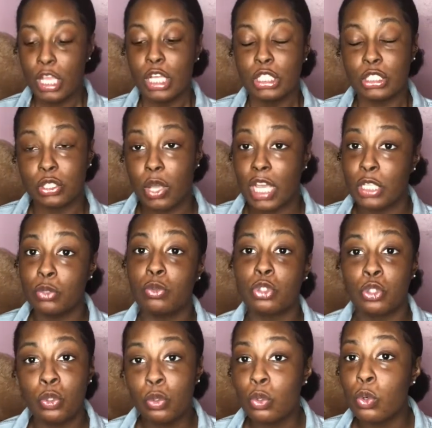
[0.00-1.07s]
So I use
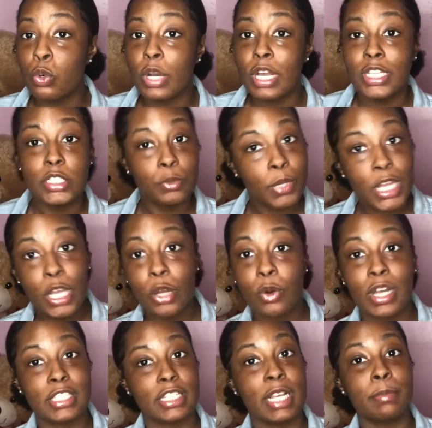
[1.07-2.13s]
Google as well. I
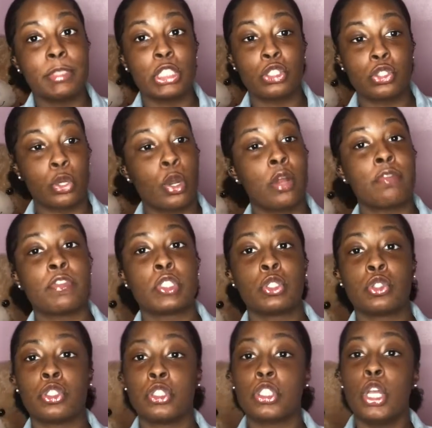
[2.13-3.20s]
typed in charm
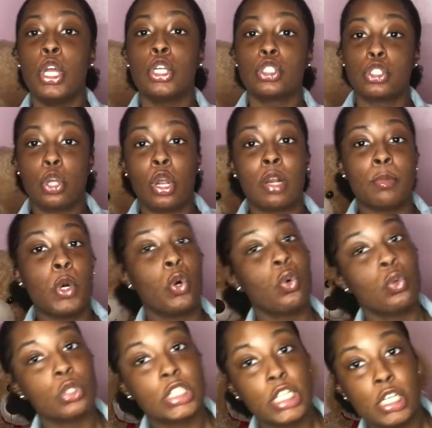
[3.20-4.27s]
vendors, charm
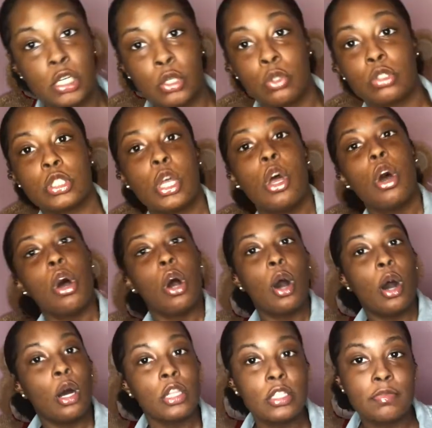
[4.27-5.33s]
wholesales,
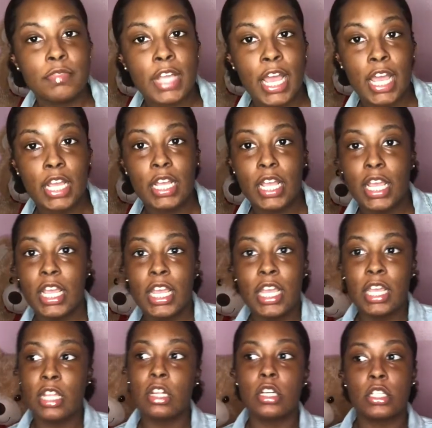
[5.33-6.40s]
all of that,
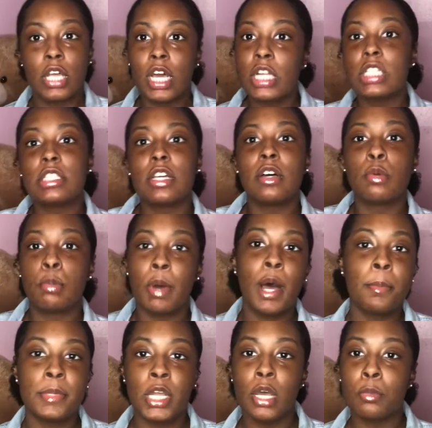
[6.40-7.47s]
and a lot of stuff
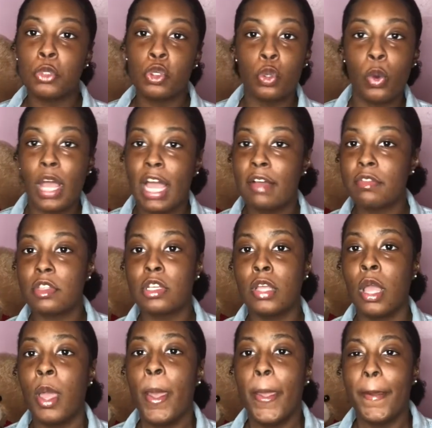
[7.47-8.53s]
popped up. You don't have to
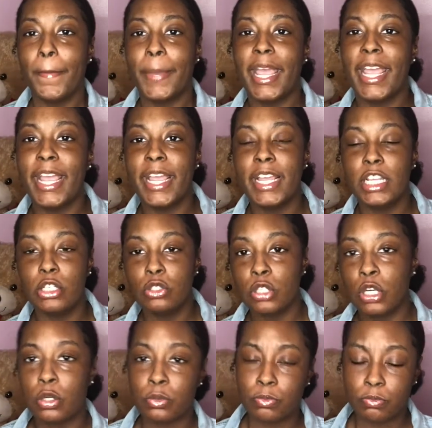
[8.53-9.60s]
pay, you
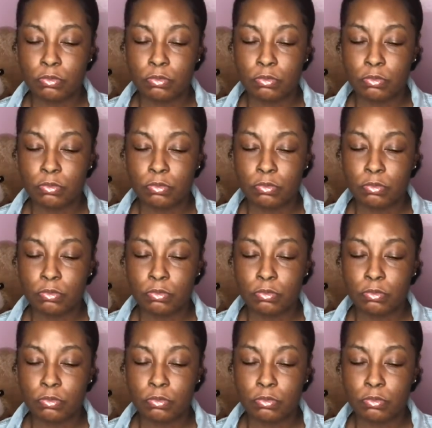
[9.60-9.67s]
know,